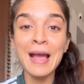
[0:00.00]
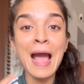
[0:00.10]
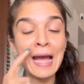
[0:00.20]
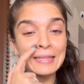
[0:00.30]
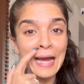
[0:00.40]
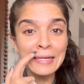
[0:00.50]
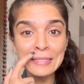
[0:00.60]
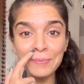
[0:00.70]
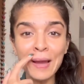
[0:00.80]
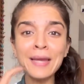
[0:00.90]
And that
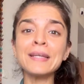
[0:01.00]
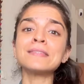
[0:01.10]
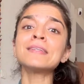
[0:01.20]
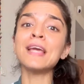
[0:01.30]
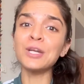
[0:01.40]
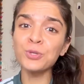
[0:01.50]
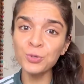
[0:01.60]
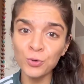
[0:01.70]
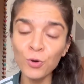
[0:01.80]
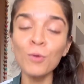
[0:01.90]
is why he doesn't get to
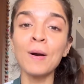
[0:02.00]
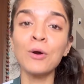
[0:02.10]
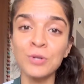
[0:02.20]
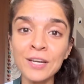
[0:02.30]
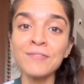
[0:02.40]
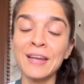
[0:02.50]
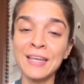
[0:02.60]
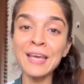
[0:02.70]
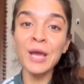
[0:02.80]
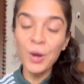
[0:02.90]
know about it when
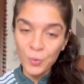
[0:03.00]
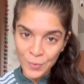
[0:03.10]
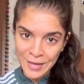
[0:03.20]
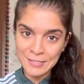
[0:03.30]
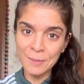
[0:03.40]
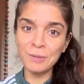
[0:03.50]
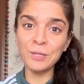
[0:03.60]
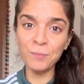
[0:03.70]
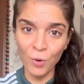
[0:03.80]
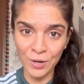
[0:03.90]
he wakes up in the
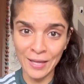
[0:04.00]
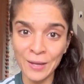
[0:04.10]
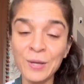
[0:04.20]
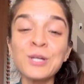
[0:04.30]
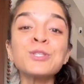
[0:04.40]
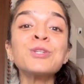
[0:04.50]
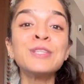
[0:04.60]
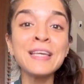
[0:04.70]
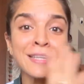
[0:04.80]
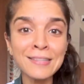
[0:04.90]
morning. So
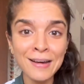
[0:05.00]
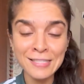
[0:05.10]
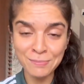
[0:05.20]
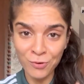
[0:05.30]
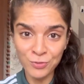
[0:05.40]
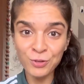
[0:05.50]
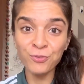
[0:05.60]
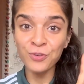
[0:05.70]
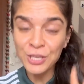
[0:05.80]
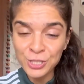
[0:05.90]
these are some of the
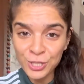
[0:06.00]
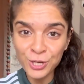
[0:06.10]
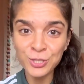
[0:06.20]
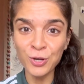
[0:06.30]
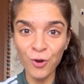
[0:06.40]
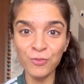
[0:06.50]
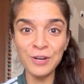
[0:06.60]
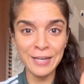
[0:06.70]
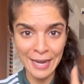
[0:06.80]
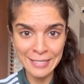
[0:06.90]
features of a
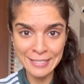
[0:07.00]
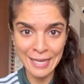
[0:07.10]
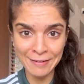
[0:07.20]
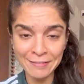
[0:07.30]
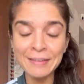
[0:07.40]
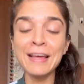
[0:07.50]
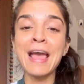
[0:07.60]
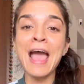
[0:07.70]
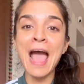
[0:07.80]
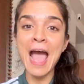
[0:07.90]
night terror.
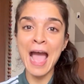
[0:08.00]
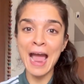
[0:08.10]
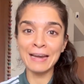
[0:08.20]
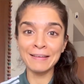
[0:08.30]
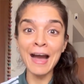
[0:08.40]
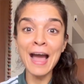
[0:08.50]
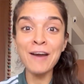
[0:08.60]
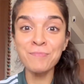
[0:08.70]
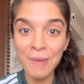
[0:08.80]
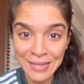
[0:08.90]
And I
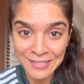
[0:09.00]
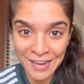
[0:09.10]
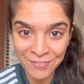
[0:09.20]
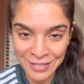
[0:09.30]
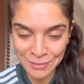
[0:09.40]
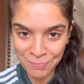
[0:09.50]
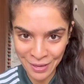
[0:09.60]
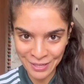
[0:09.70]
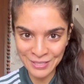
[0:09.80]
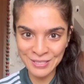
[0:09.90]
have myself
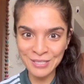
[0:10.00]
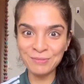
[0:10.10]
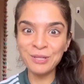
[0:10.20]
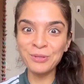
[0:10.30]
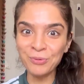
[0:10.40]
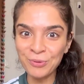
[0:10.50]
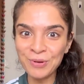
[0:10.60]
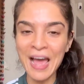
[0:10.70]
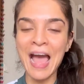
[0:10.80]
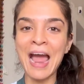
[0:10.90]
experienced this with Noor,
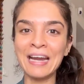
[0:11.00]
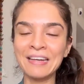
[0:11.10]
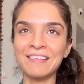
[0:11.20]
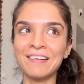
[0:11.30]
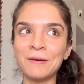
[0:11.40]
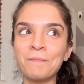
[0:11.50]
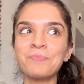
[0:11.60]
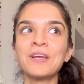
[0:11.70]
and